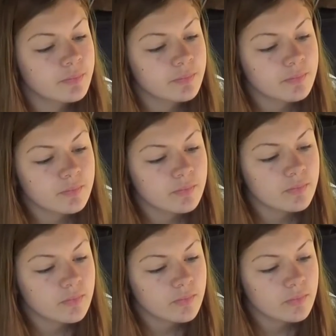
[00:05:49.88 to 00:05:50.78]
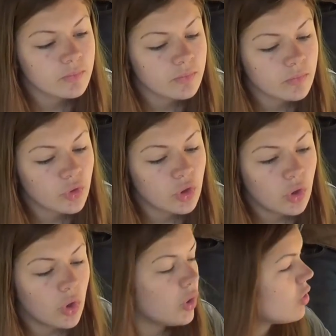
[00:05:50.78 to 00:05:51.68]
It's very important
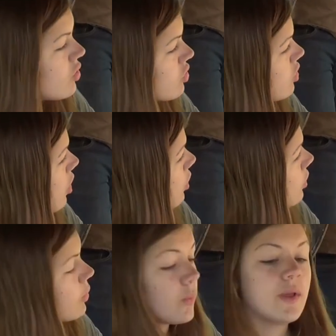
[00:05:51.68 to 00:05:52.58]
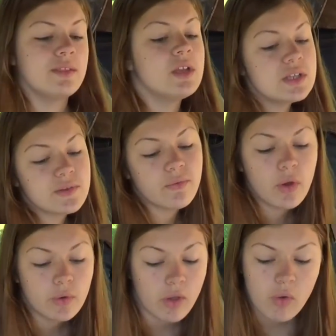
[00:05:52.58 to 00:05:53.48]
that you always prepare yourself for the
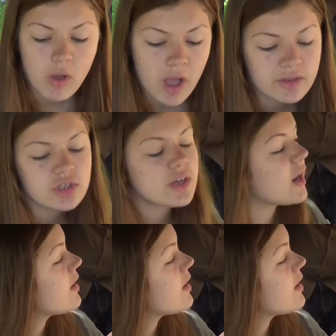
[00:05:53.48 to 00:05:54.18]
complex answer that